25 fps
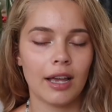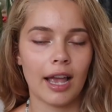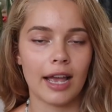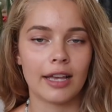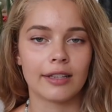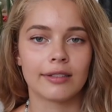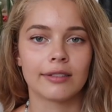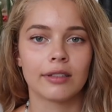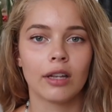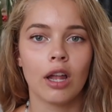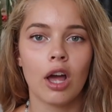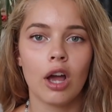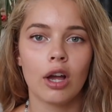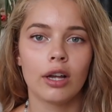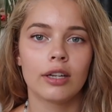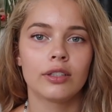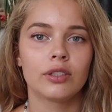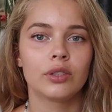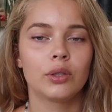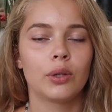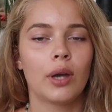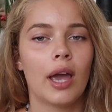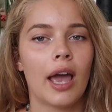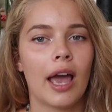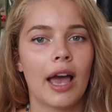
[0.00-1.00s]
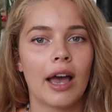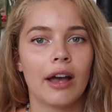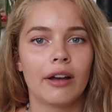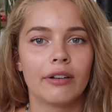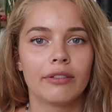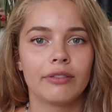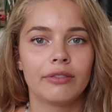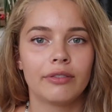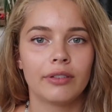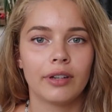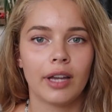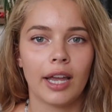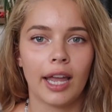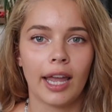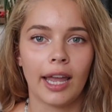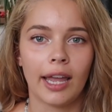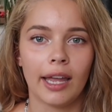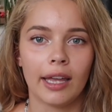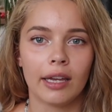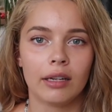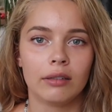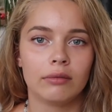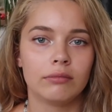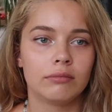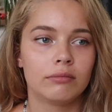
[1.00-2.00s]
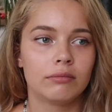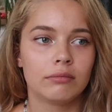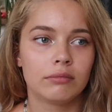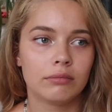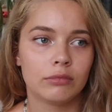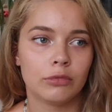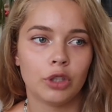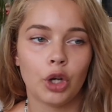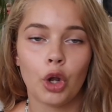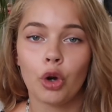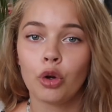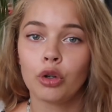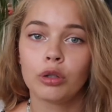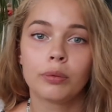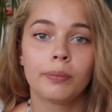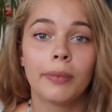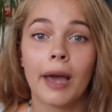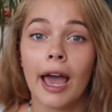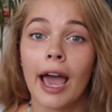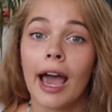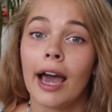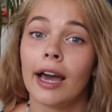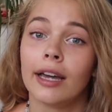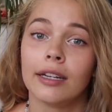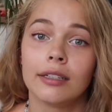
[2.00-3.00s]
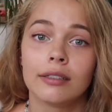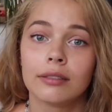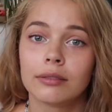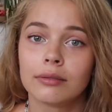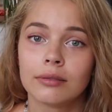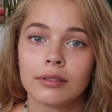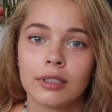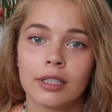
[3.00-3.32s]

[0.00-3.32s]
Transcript: As long as you have a notepad